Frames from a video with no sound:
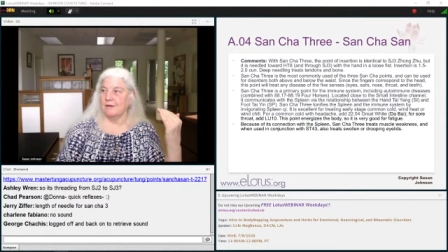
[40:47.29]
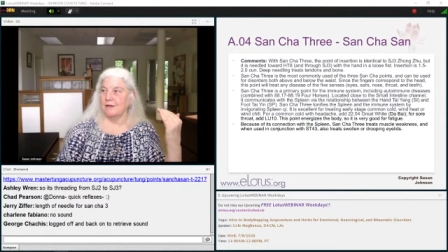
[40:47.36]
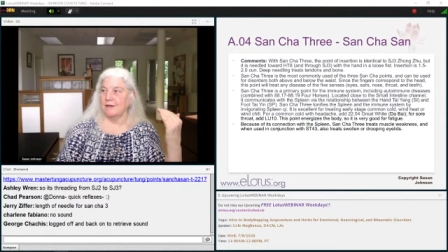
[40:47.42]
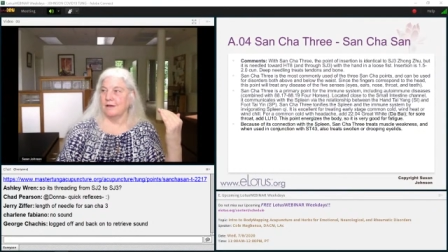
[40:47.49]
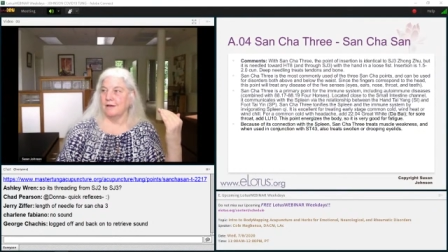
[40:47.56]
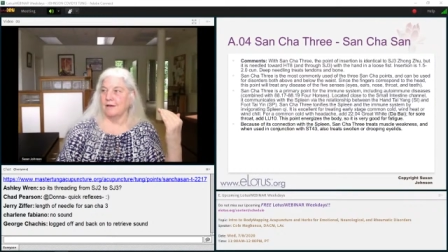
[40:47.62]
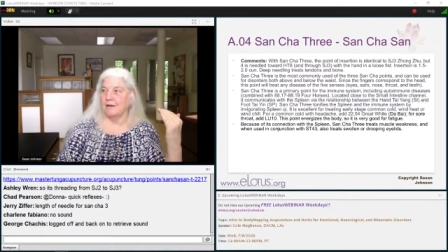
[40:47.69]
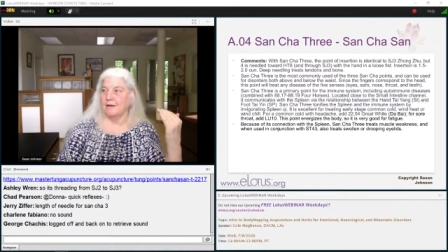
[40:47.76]

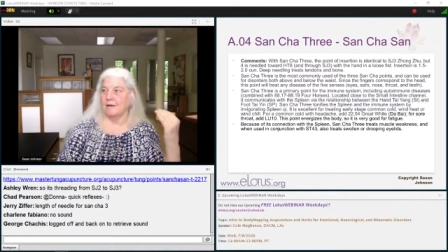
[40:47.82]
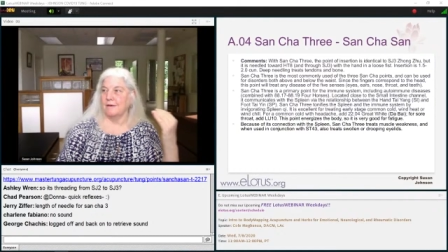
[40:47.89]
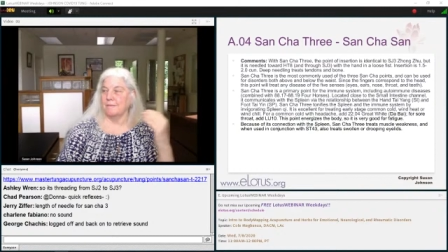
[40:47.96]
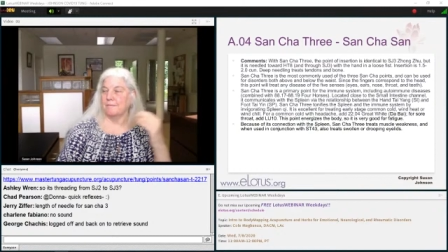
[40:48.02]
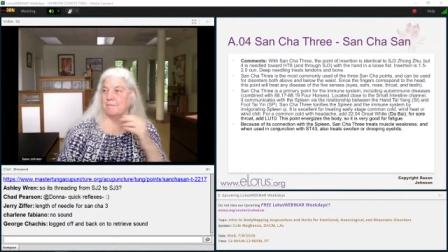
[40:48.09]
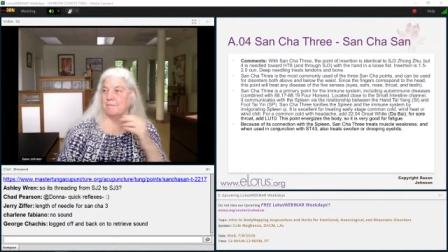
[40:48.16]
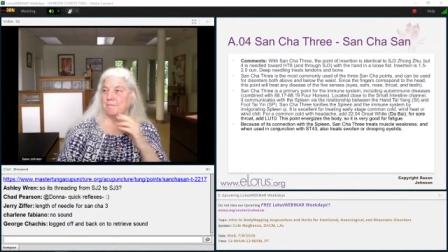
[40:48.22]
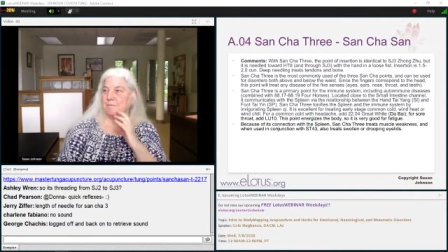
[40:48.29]

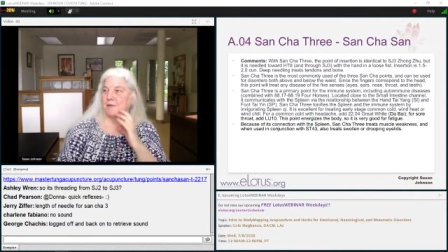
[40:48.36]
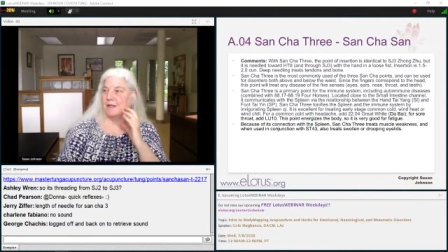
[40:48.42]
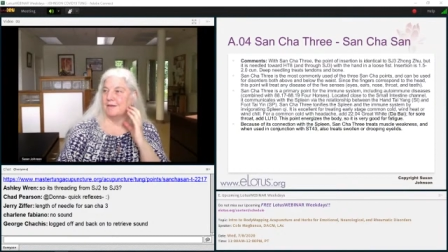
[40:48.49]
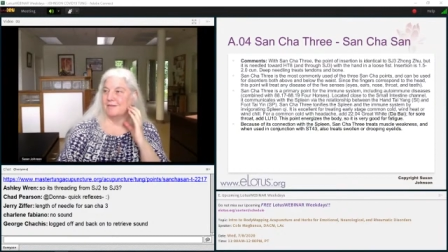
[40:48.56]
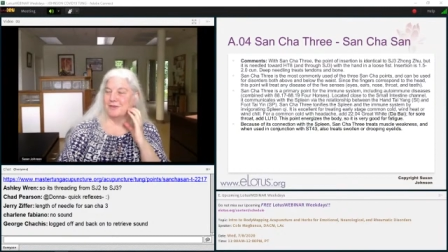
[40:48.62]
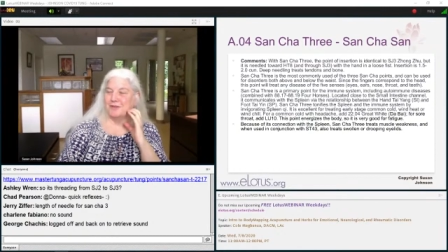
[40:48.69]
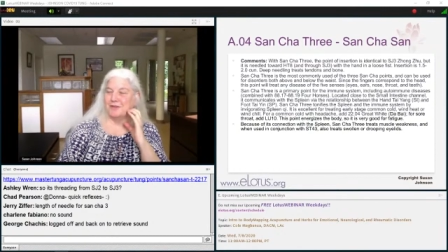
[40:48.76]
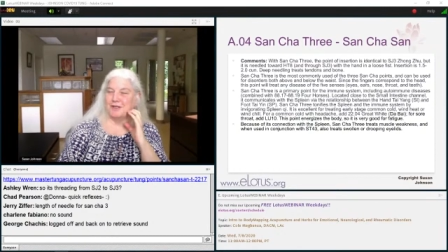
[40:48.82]
um,
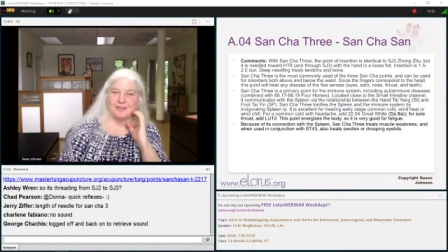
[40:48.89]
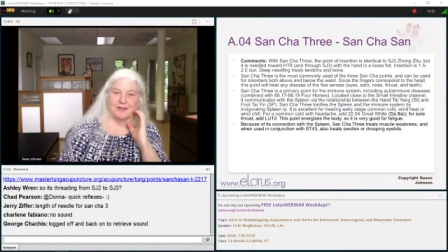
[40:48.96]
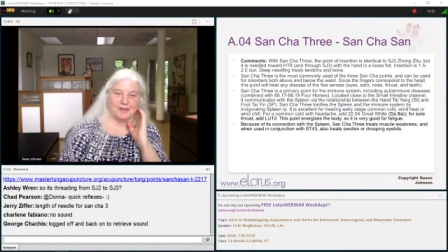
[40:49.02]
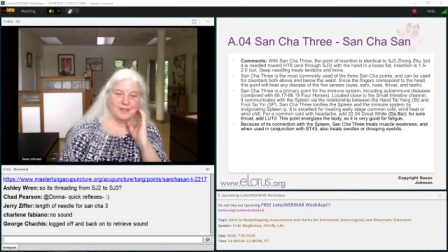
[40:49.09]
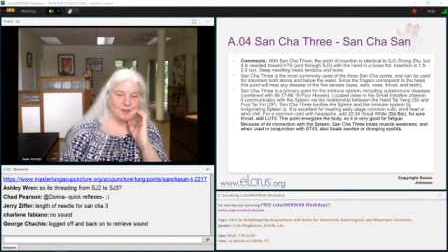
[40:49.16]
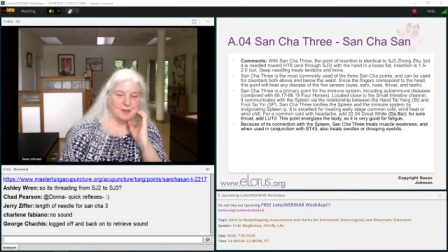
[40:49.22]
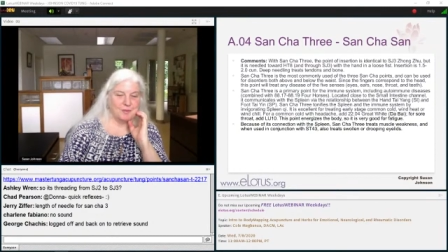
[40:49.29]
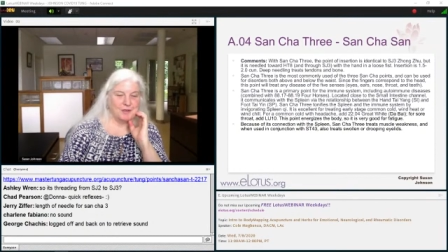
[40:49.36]
we're not
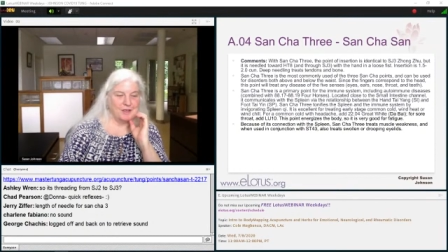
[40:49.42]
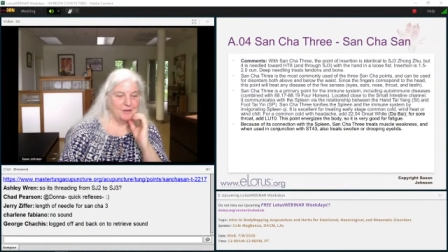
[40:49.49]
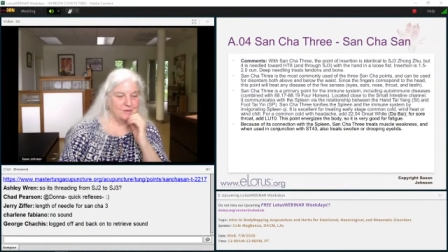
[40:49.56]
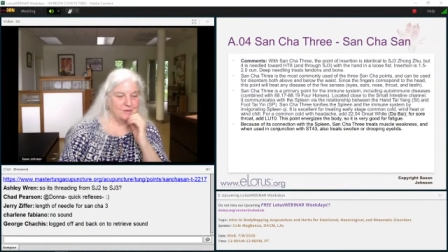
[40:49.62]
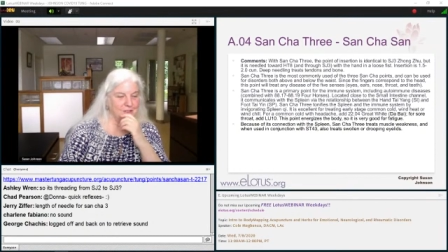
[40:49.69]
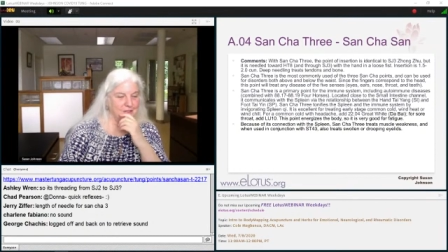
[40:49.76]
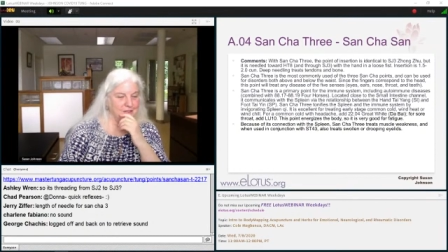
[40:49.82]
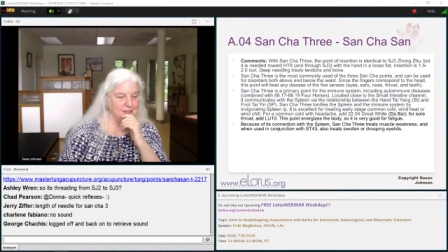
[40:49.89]
talking
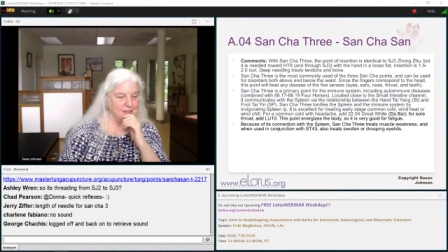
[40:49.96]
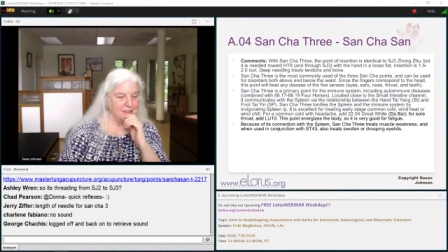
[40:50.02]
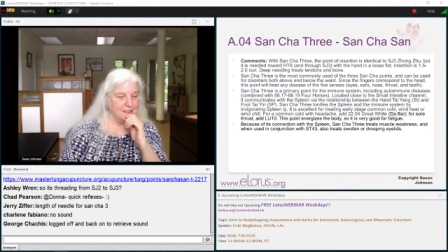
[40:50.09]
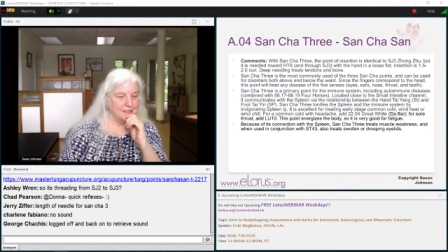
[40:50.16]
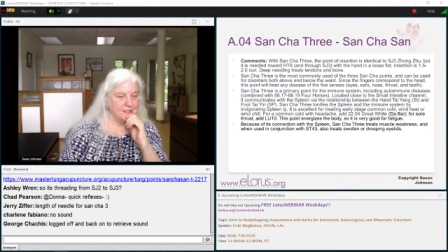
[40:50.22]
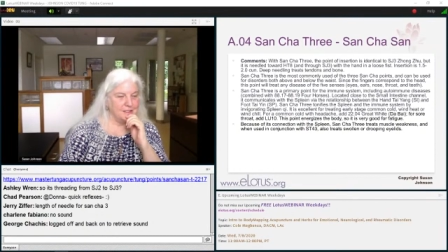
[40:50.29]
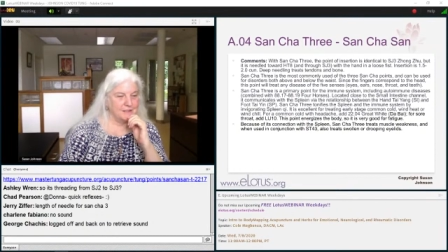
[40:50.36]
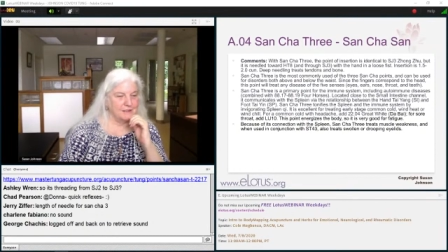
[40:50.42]
about
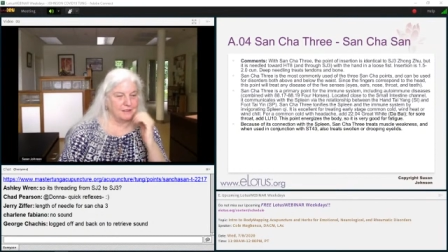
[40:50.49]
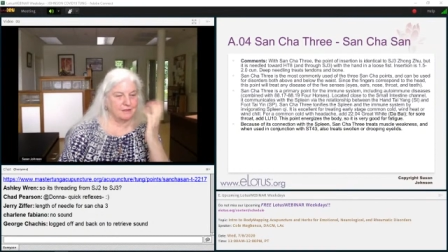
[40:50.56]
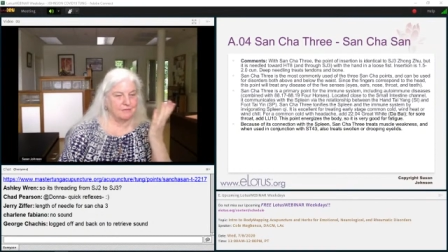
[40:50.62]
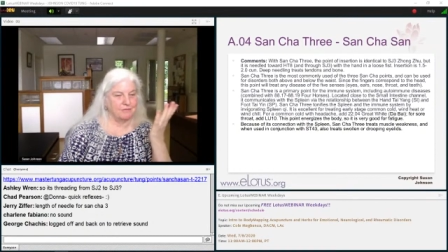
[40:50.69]
uh,